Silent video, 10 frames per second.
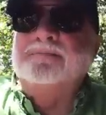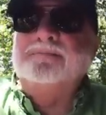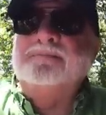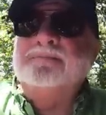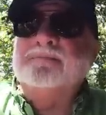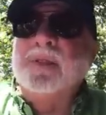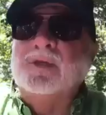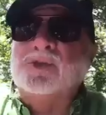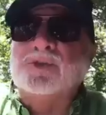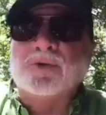
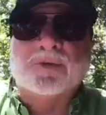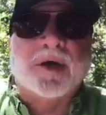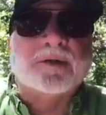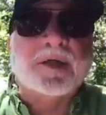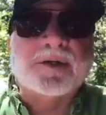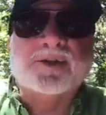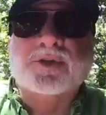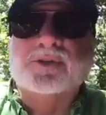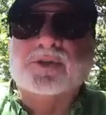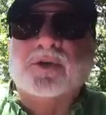ensure that our
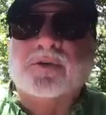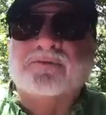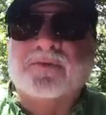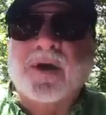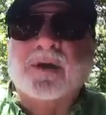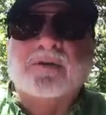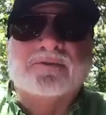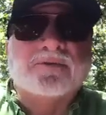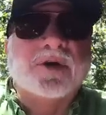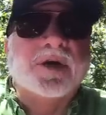elections are fair,
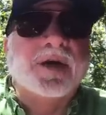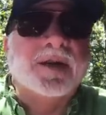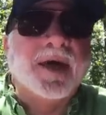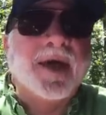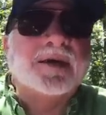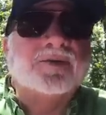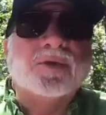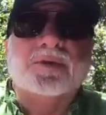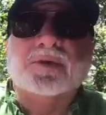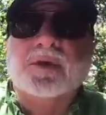free, and
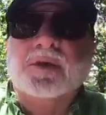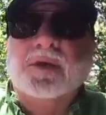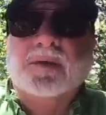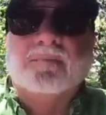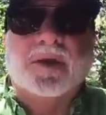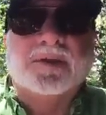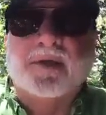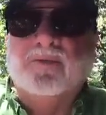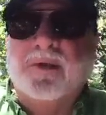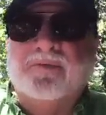accurate. But I
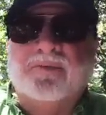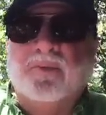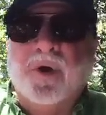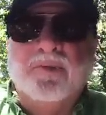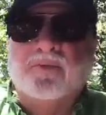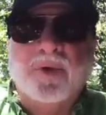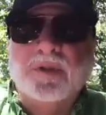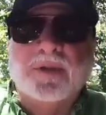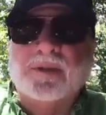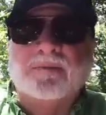think
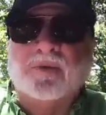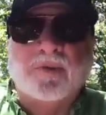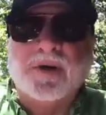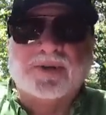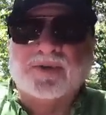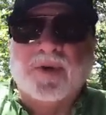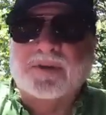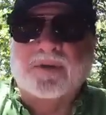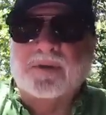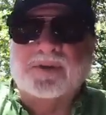the greatest
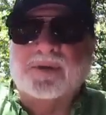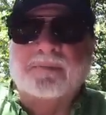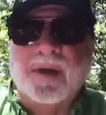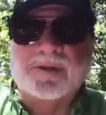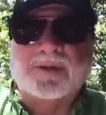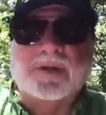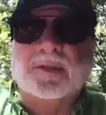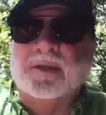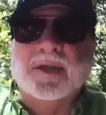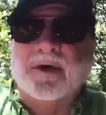threat there is
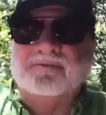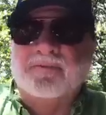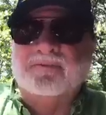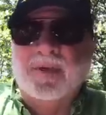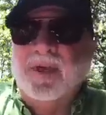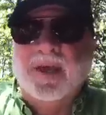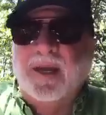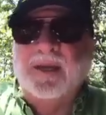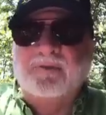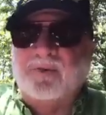domestically, not from
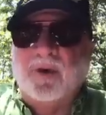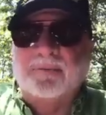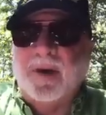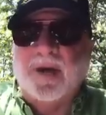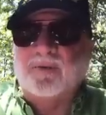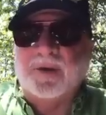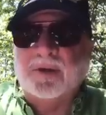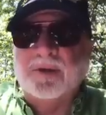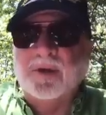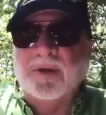any foreign power,
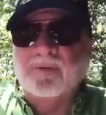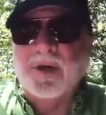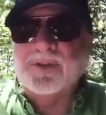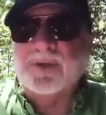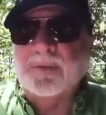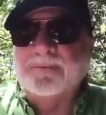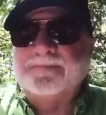including Russia.